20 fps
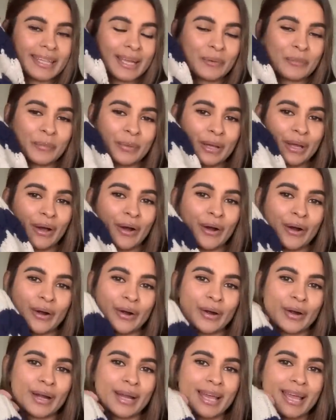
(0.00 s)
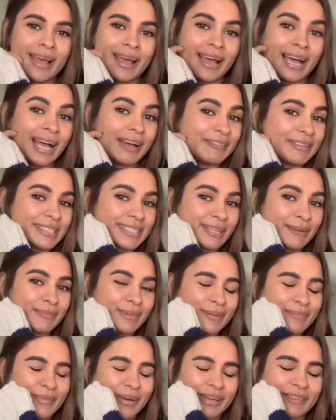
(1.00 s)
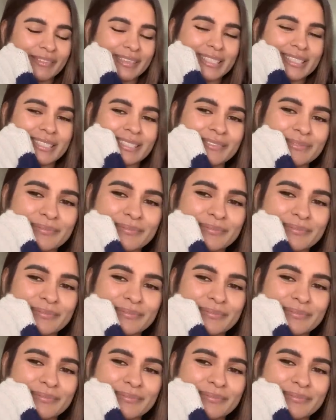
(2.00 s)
then we are having some breakfast.